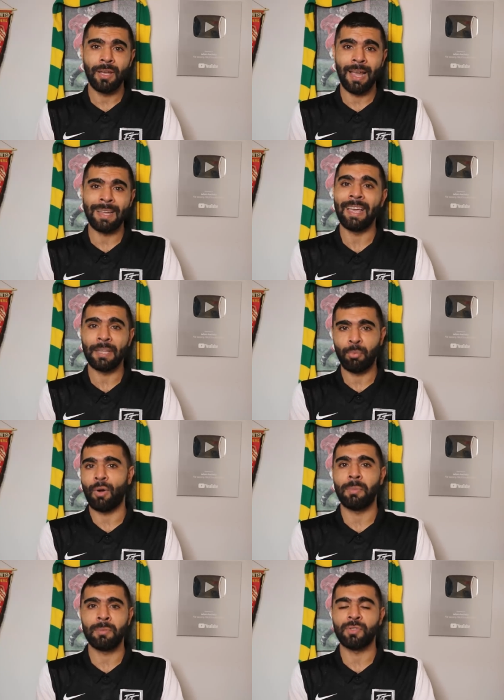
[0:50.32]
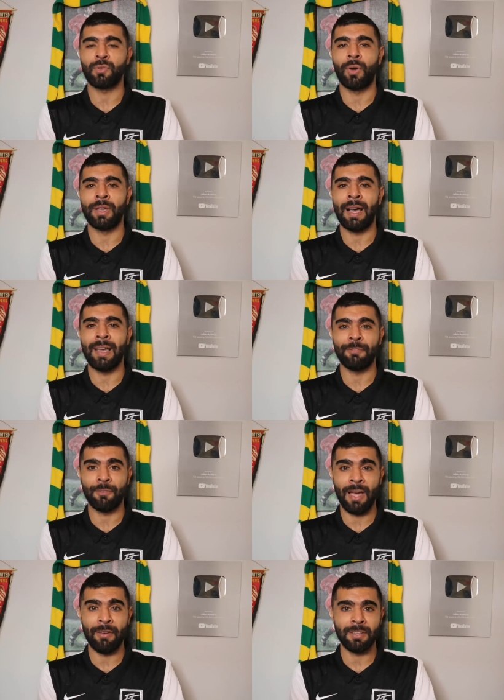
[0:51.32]
and get the problem sorted out
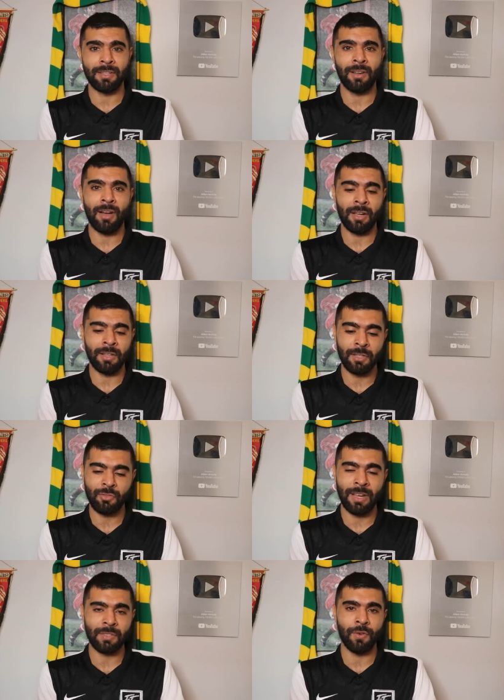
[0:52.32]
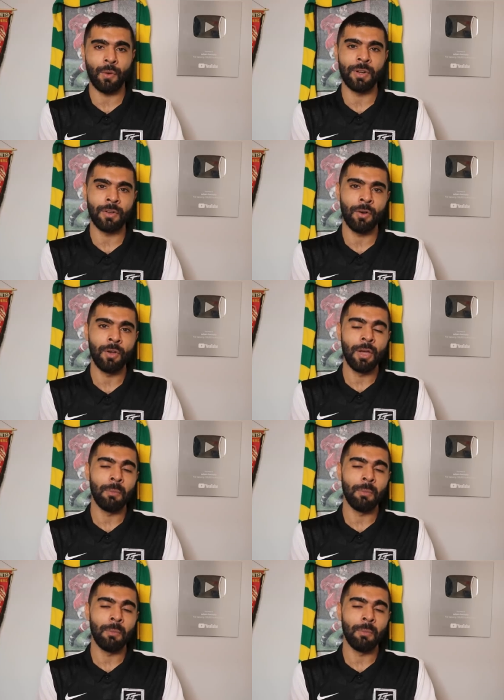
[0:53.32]
for Erik Ten Hag in this transfer window